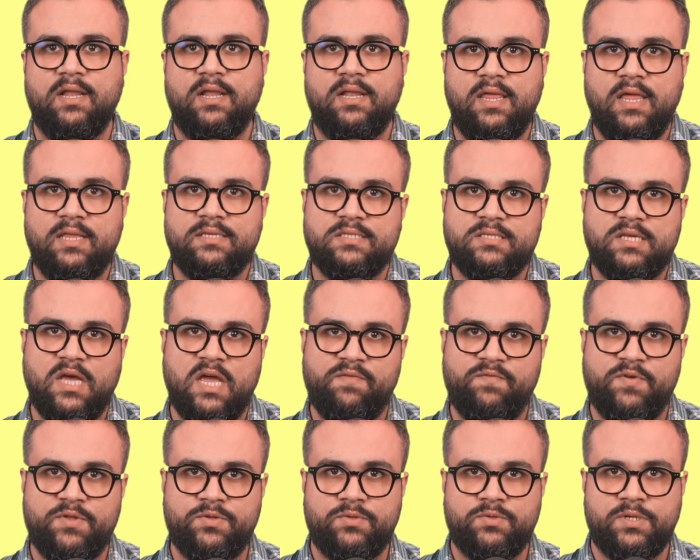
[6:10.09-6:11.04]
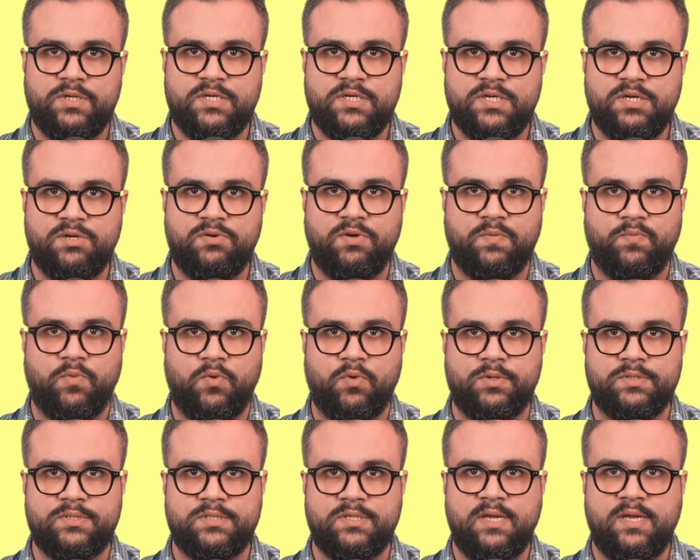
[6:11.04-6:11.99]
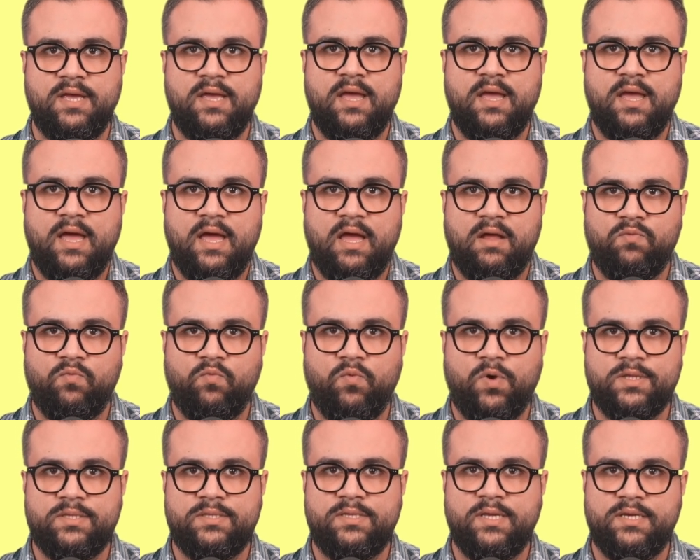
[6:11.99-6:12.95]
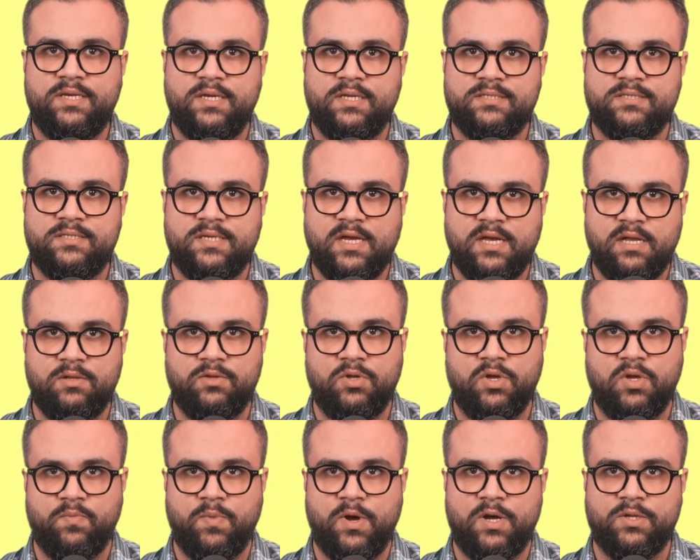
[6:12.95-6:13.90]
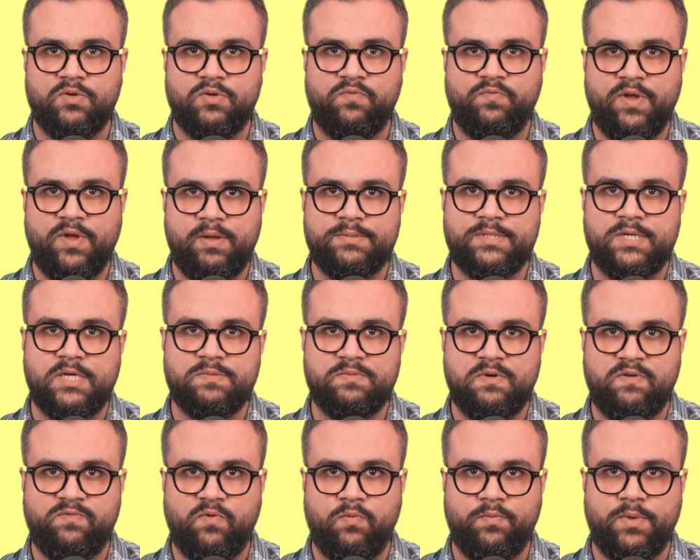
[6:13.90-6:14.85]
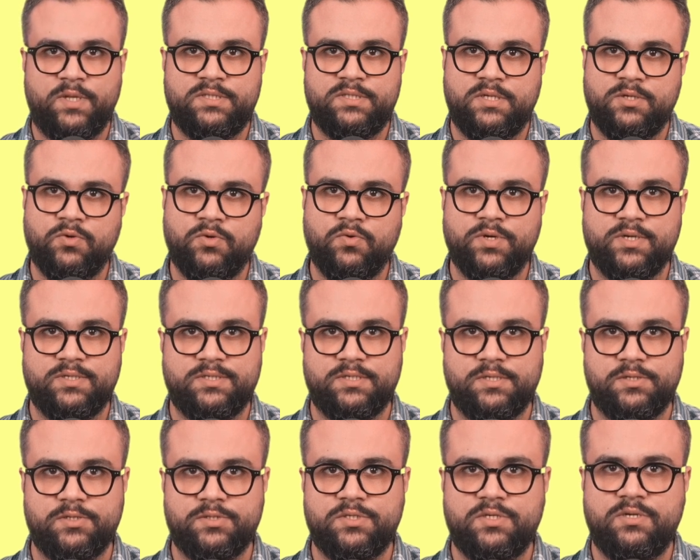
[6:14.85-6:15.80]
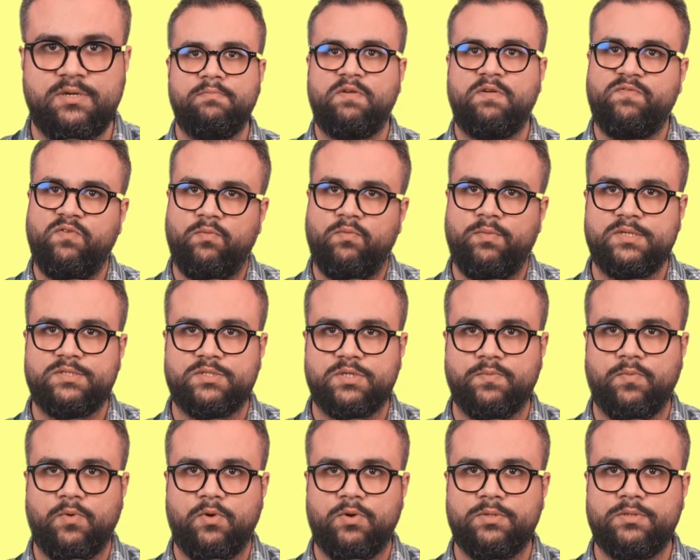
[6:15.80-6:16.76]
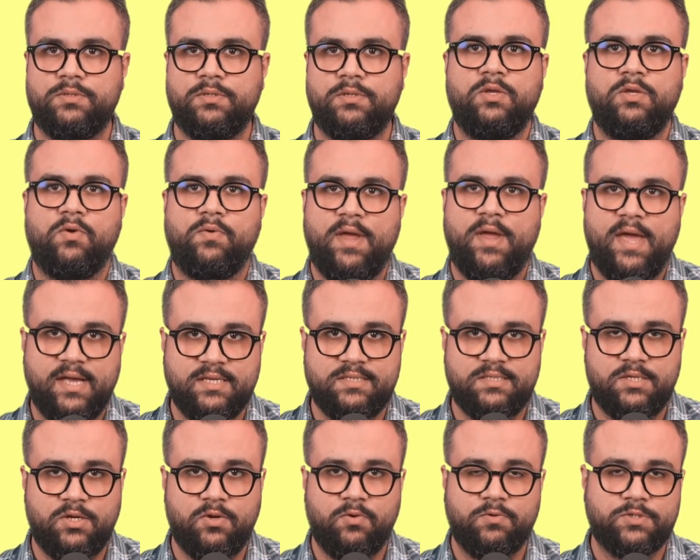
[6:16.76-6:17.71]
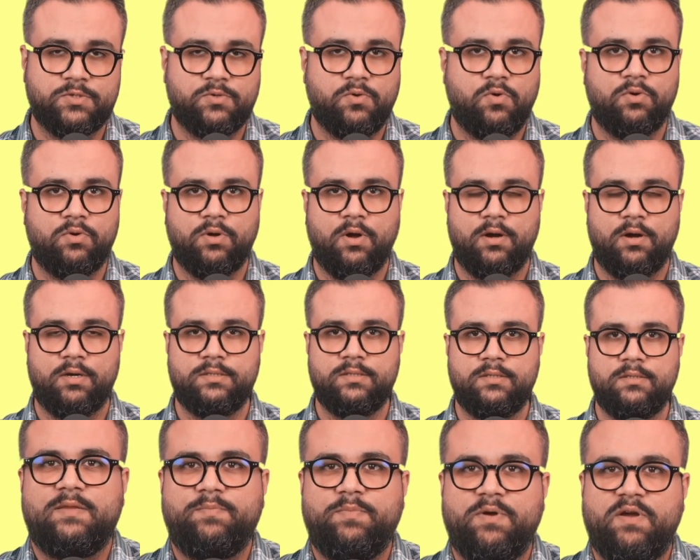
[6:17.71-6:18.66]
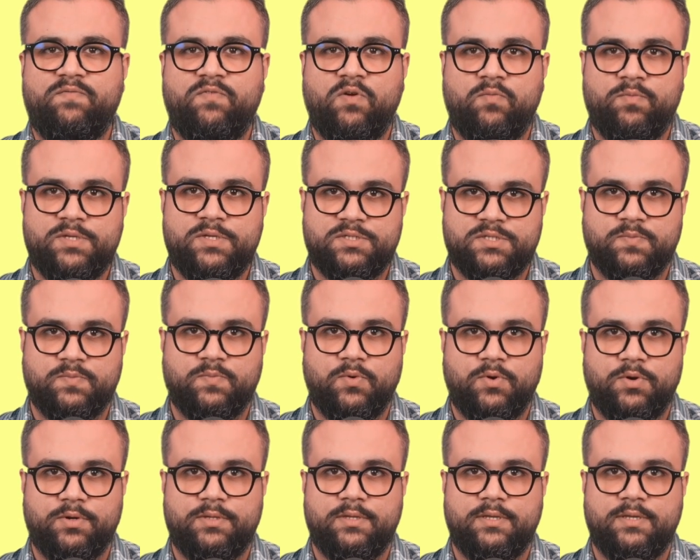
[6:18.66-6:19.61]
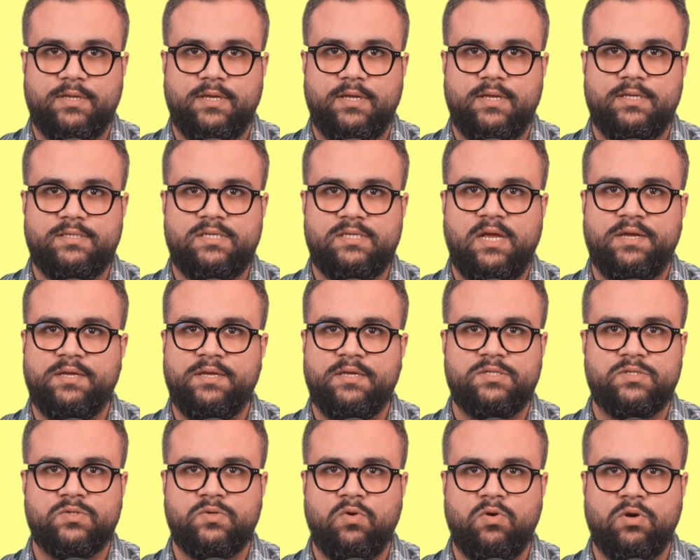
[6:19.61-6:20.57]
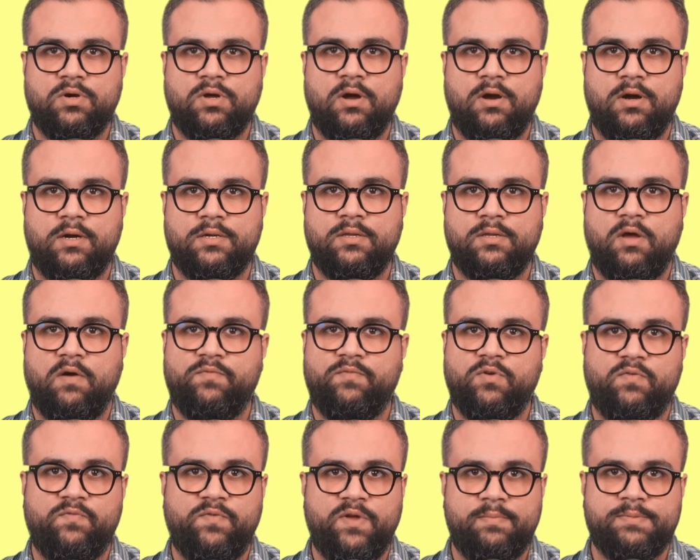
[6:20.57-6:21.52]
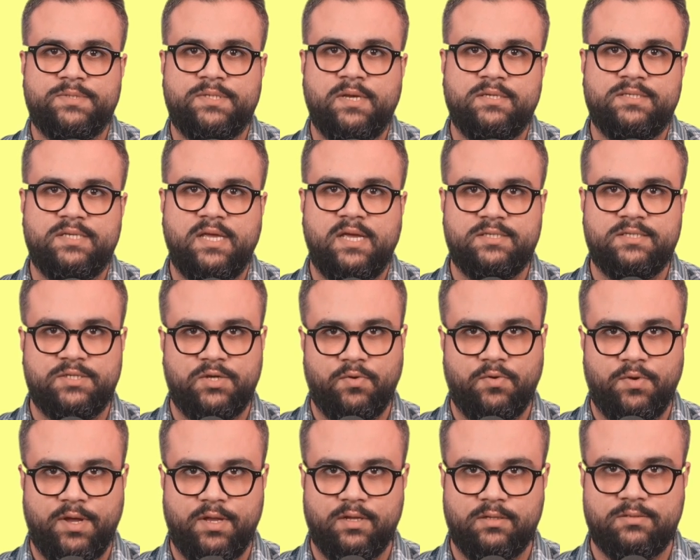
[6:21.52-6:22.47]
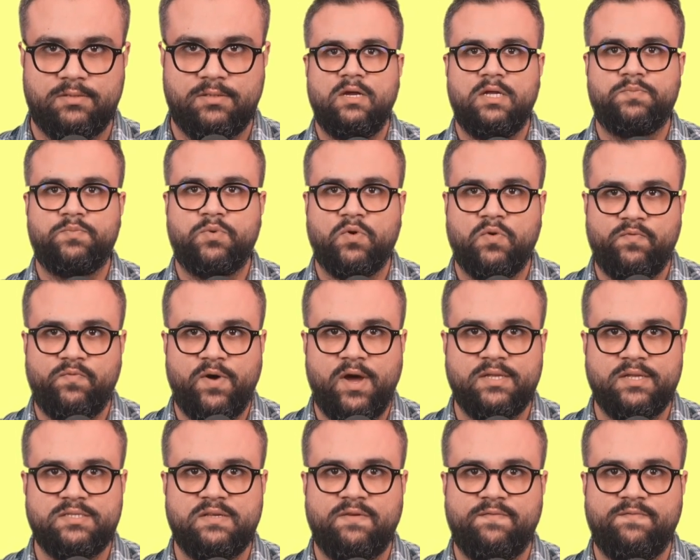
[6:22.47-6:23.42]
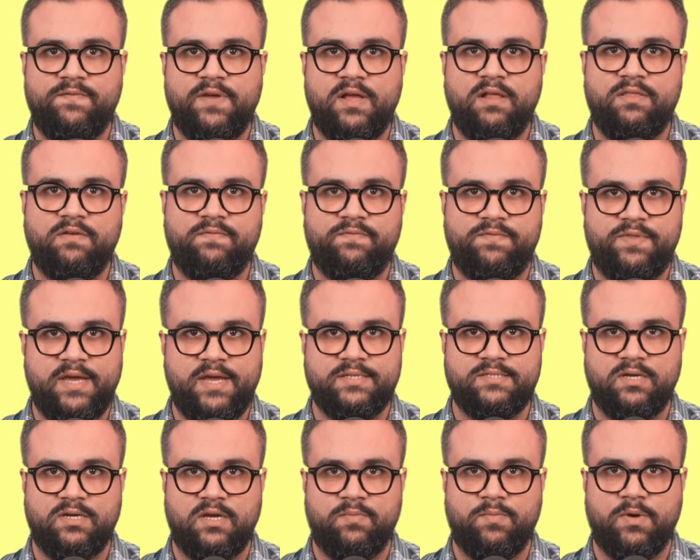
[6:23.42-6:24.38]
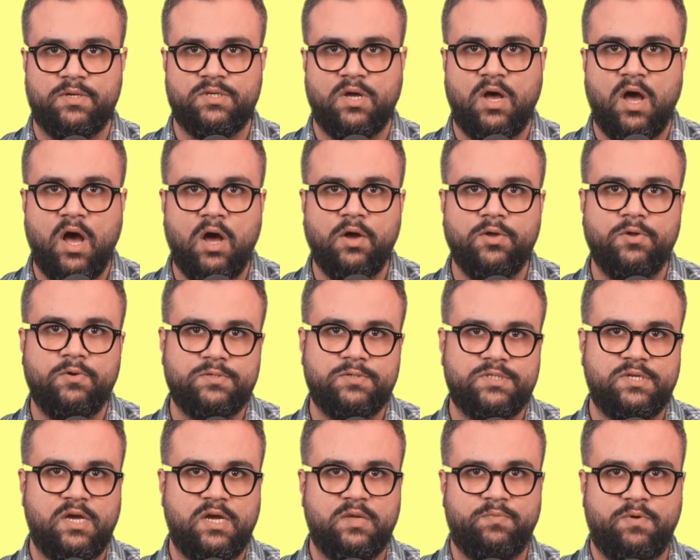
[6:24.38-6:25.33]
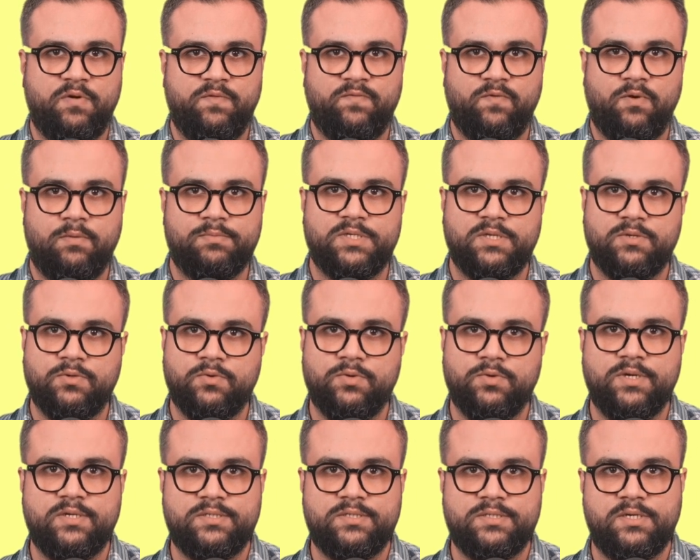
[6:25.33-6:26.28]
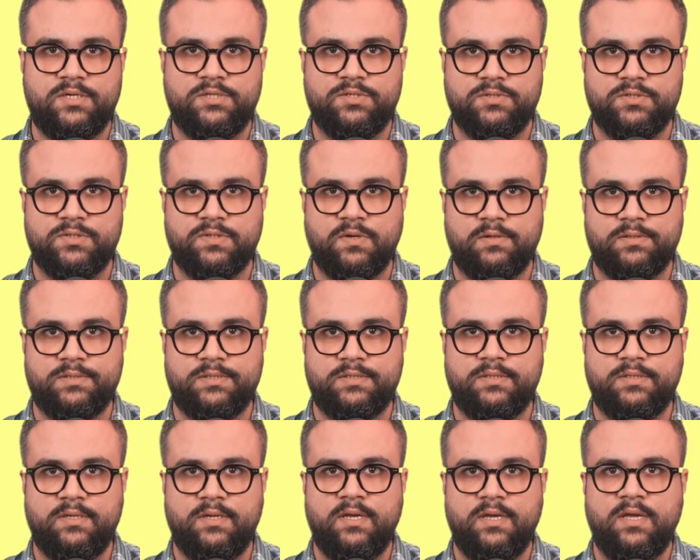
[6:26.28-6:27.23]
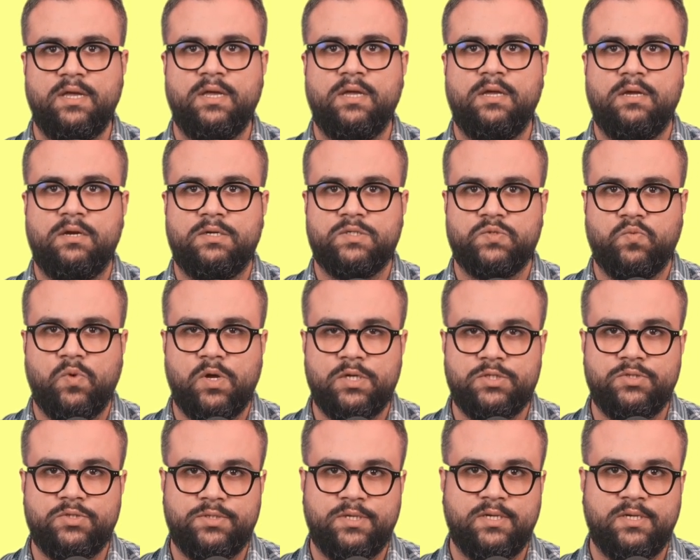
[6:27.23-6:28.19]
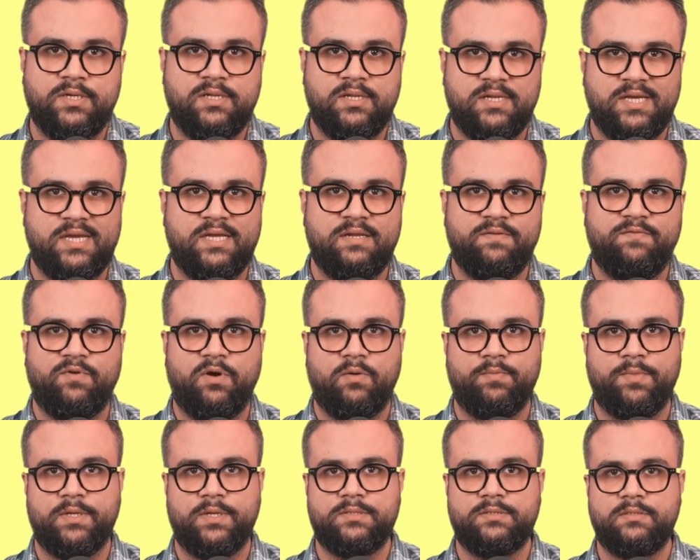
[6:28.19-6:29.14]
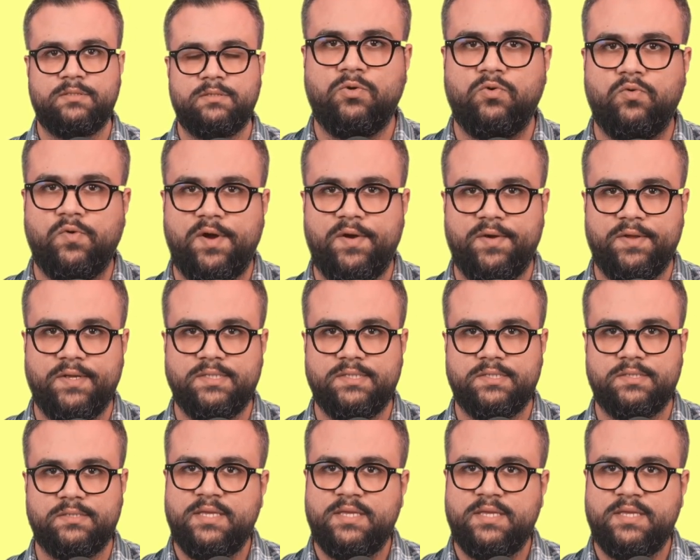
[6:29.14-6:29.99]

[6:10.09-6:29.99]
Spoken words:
Let's dive into the key reports and what they can tell you about your website's performance in Google Search. Performance report, your SEO scorecard. The performance report is like a scorecard of your website's SEO health. It provides a wealth of data about how your site performs in Google search results. Here's what you can glean from it. Queries.